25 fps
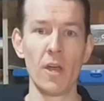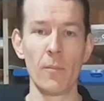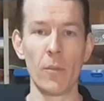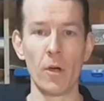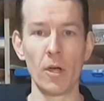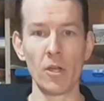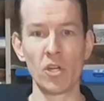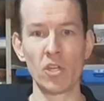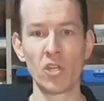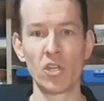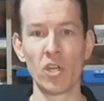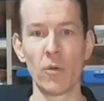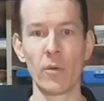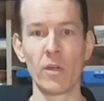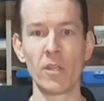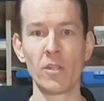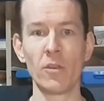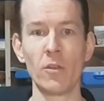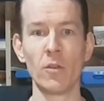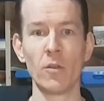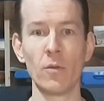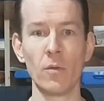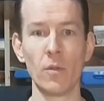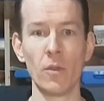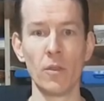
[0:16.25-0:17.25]
by showing
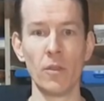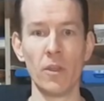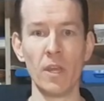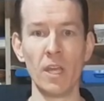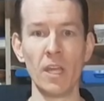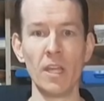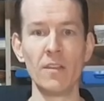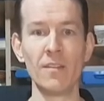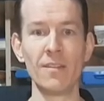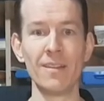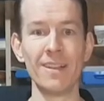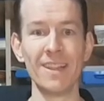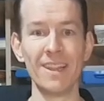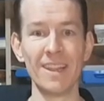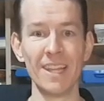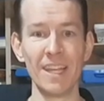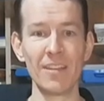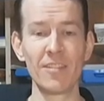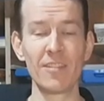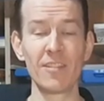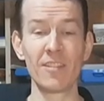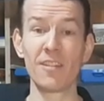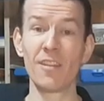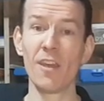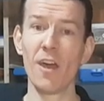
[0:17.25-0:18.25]
you these
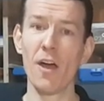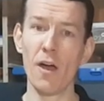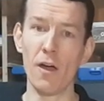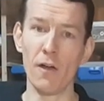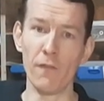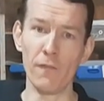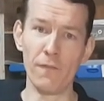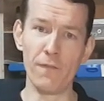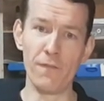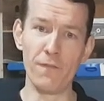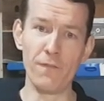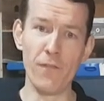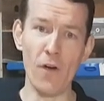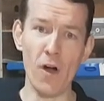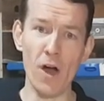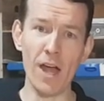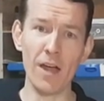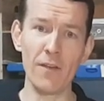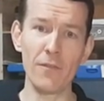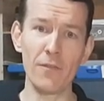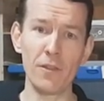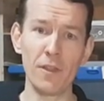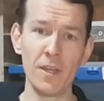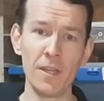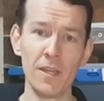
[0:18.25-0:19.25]
lists of
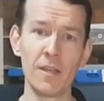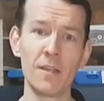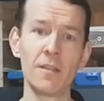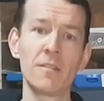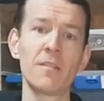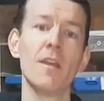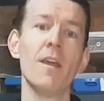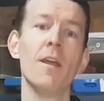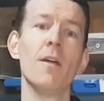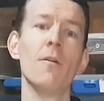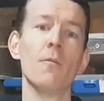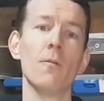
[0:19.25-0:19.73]
five things